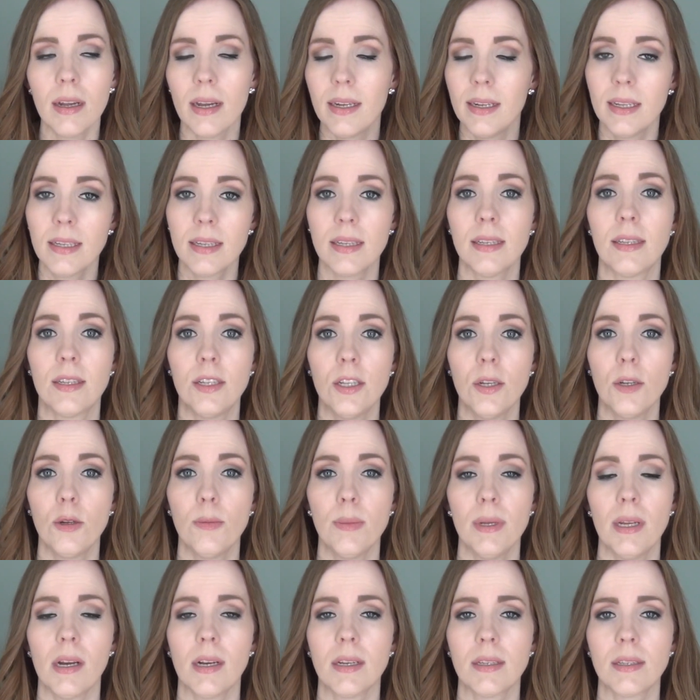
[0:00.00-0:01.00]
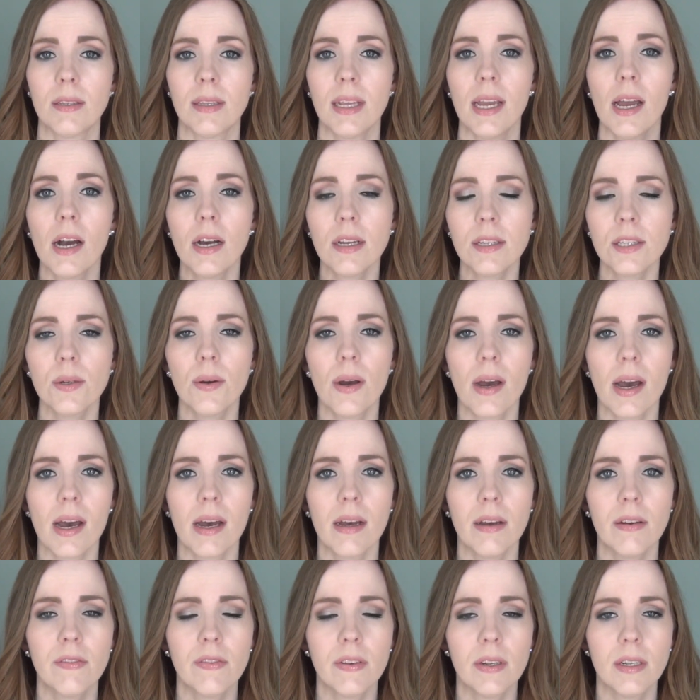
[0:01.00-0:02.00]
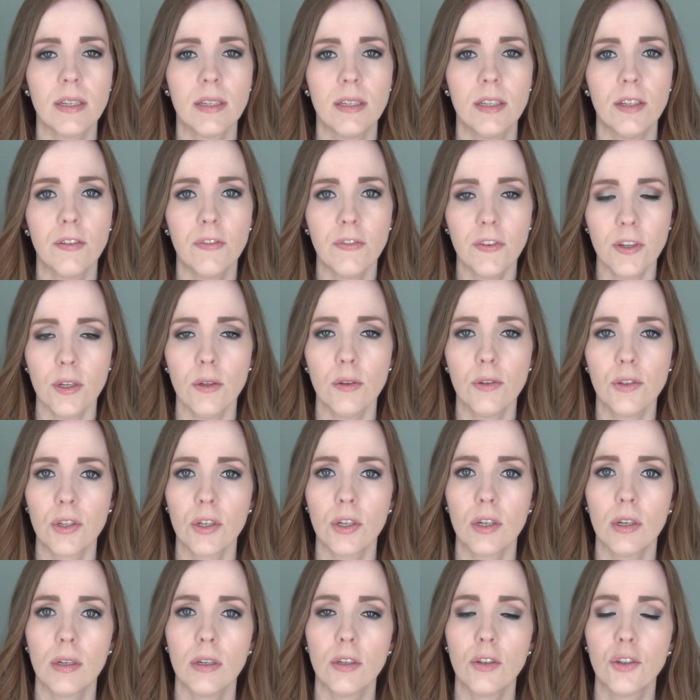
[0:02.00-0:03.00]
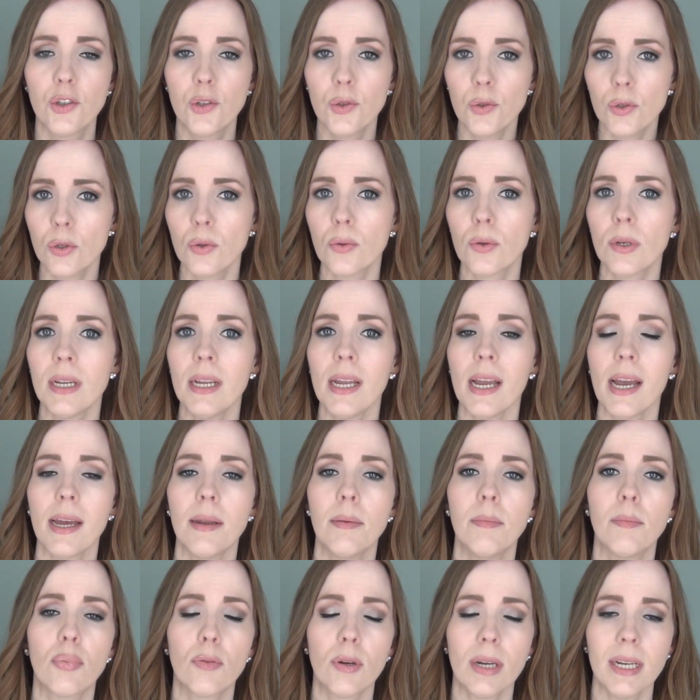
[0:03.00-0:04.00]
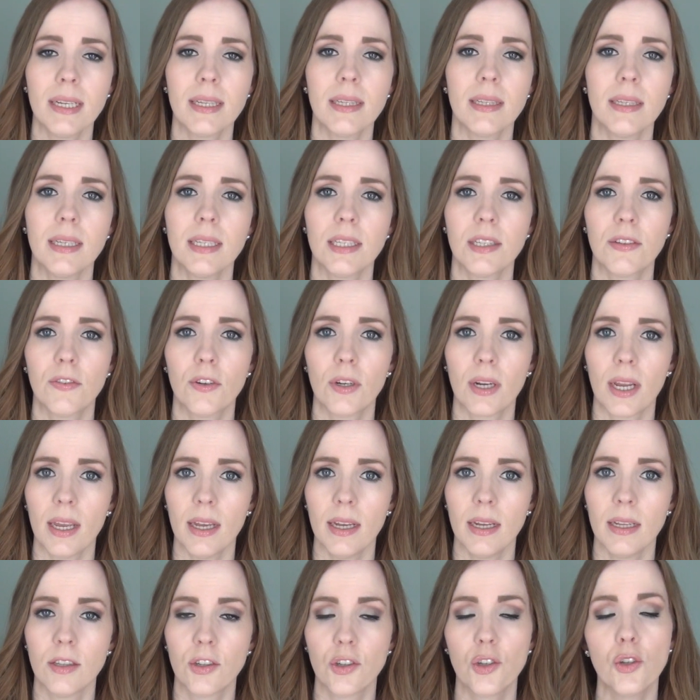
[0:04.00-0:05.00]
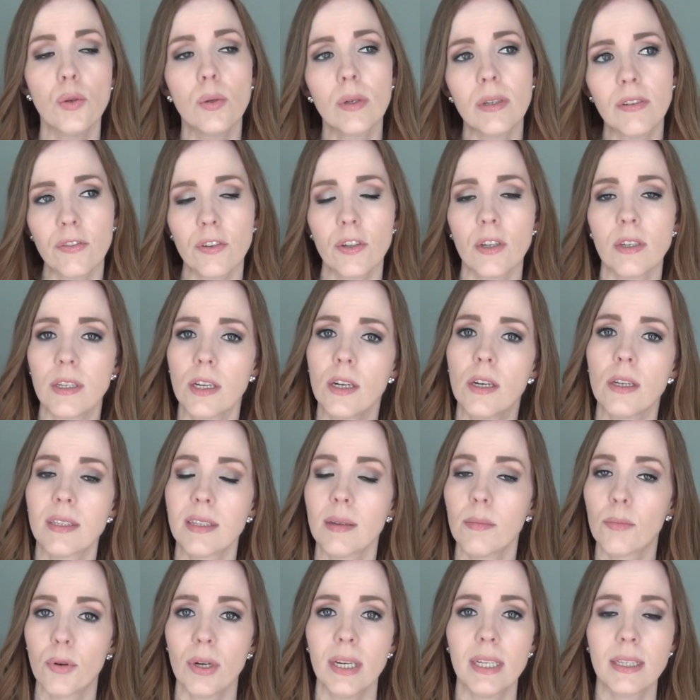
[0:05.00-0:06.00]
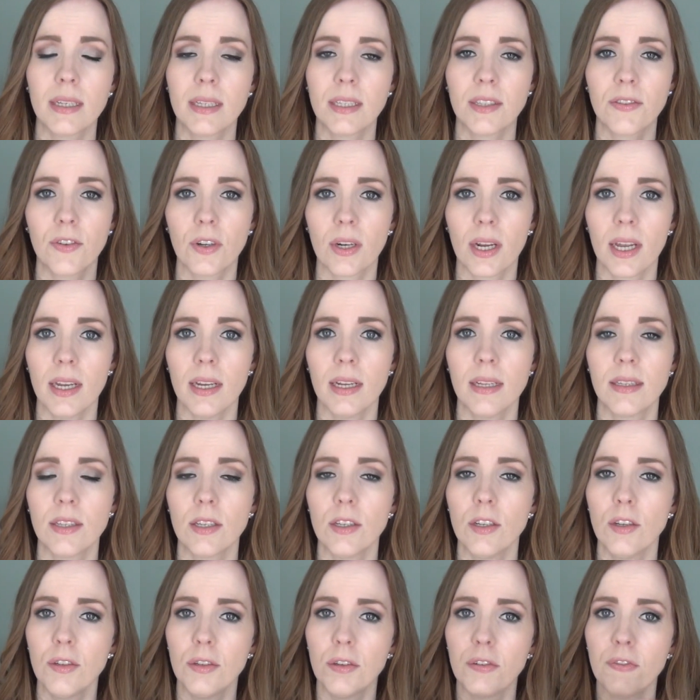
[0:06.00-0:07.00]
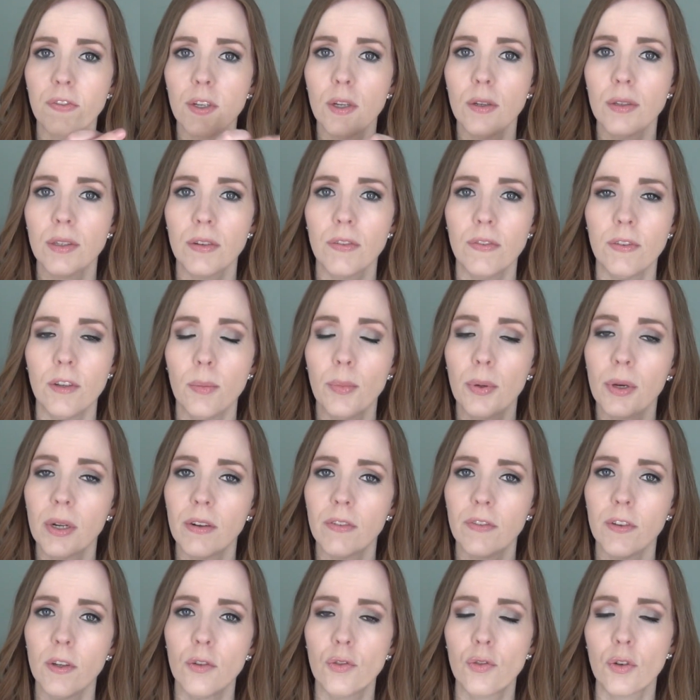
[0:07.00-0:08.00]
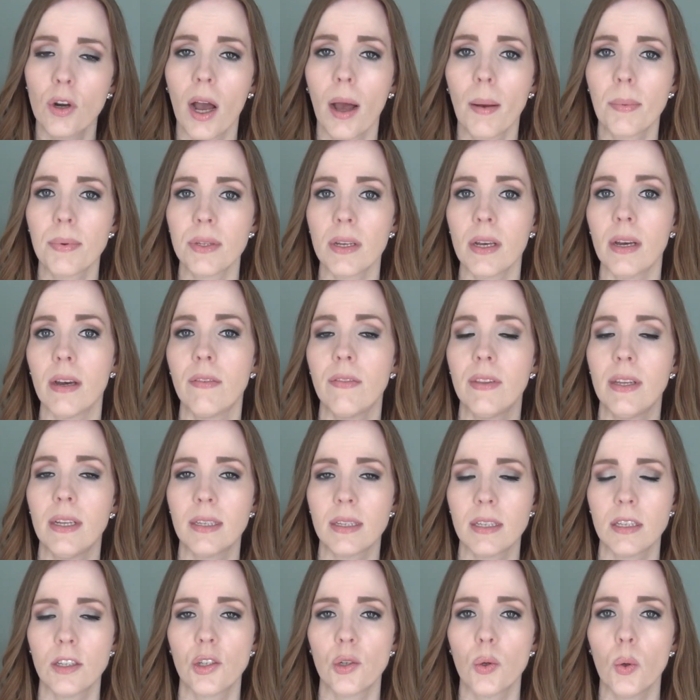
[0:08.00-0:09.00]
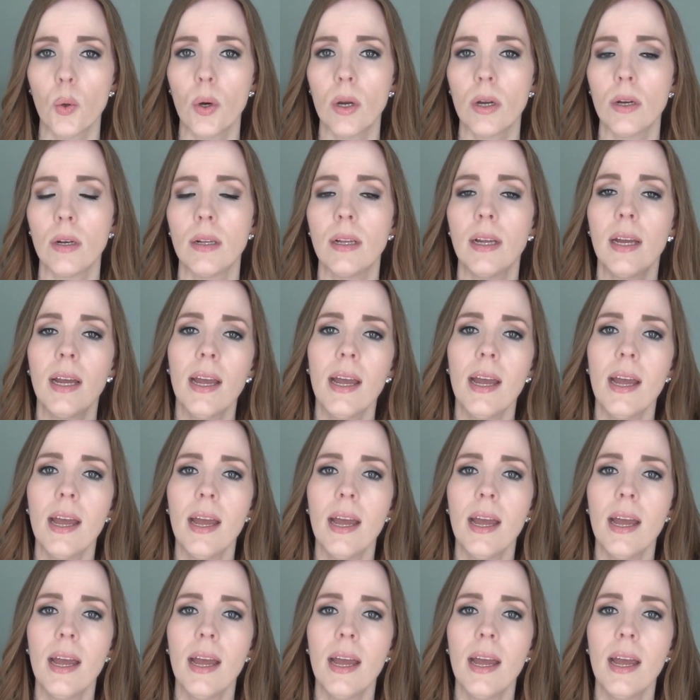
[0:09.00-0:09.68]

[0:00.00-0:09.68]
and this is new to me also, they also have diffuser jewelry and bracelets for kids. Jewelry for adults and bracelets for kids. So you diffuse, if you put a few drops of the essential oil